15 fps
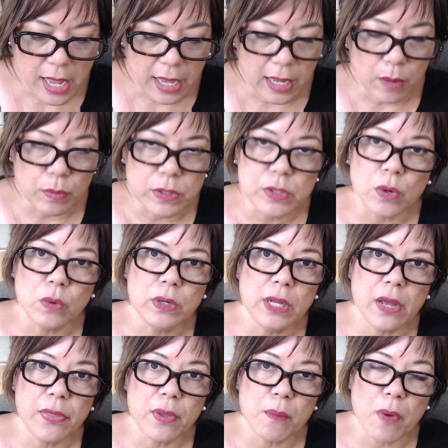It was only
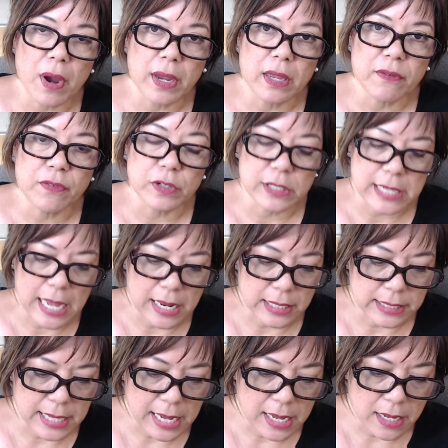on the market for
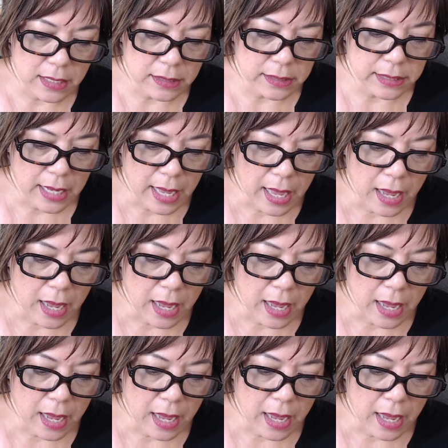10 days,